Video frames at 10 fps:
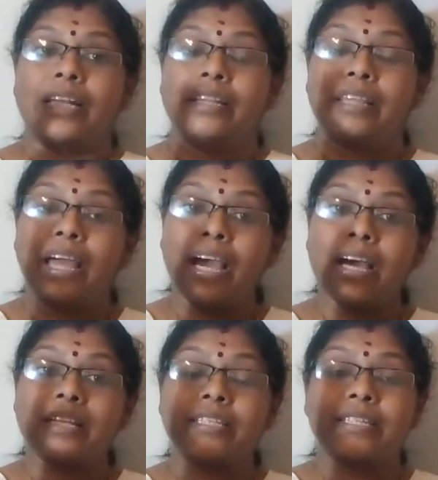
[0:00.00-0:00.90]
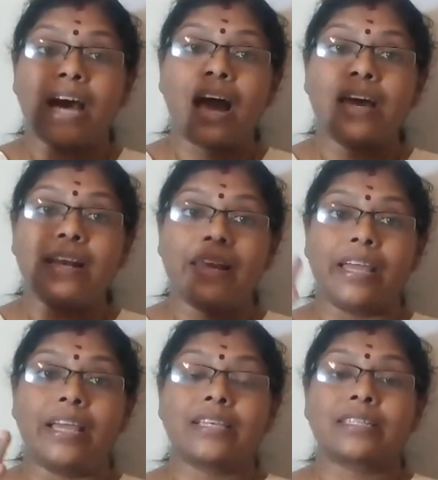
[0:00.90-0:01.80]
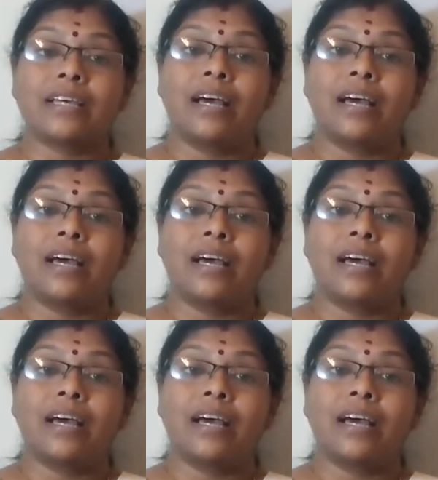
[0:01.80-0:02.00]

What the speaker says: Their child is